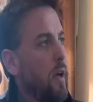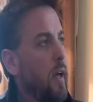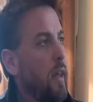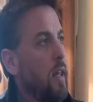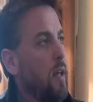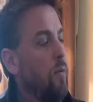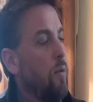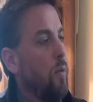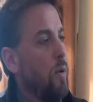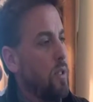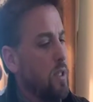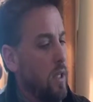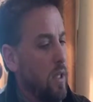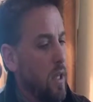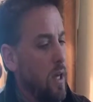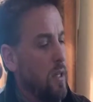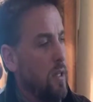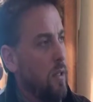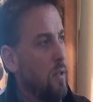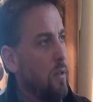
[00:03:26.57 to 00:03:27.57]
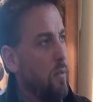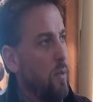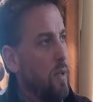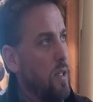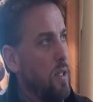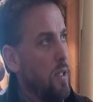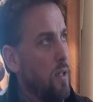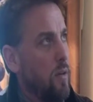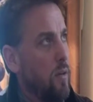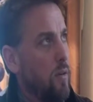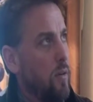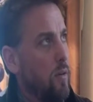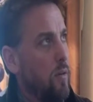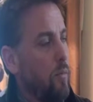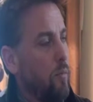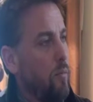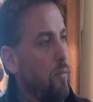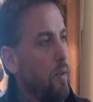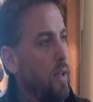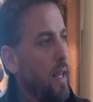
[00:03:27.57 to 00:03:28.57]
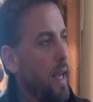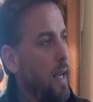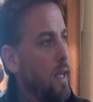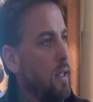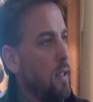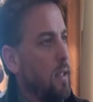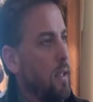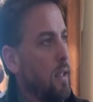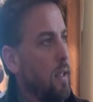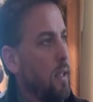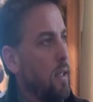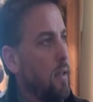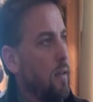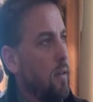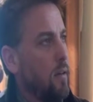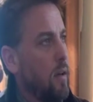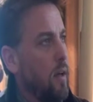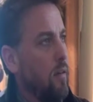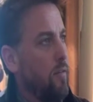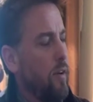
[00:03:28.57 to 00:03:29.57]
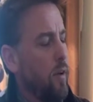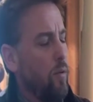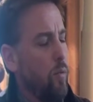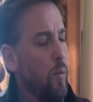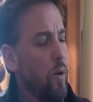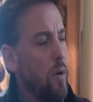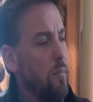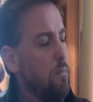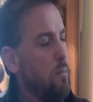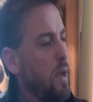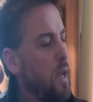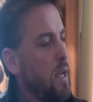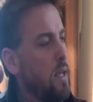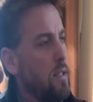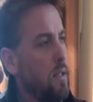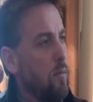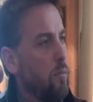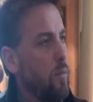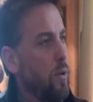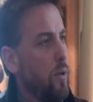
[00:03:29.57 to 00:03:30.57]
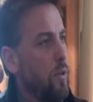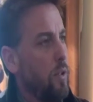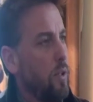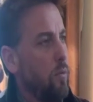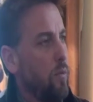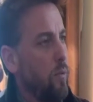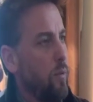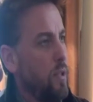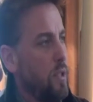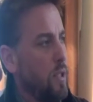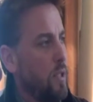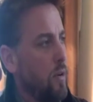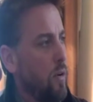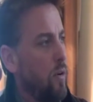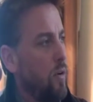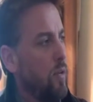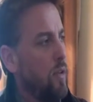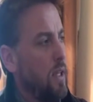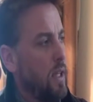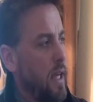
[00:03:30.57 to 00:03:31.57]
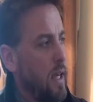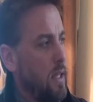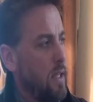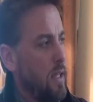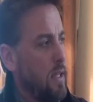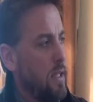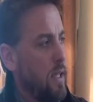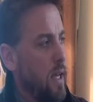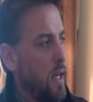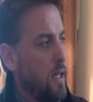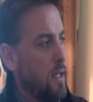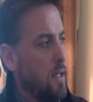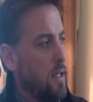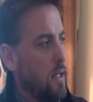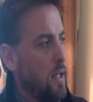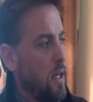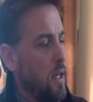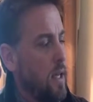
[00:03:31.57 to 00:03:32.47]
And then we went to London and we did all Langley. I found one amazing building where we did all the Langley sets.